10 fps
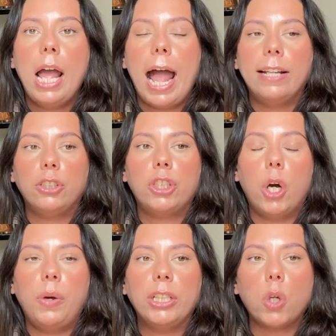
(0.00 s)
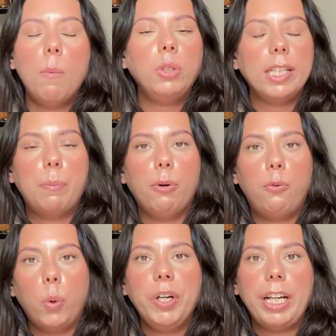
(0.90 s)
And so it's almost like
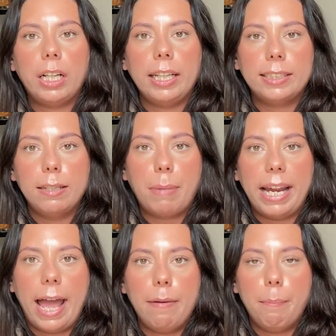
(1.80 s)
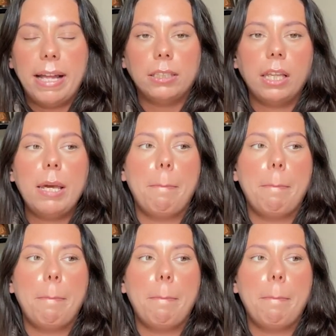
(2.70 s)
before it clicks in my head mentally,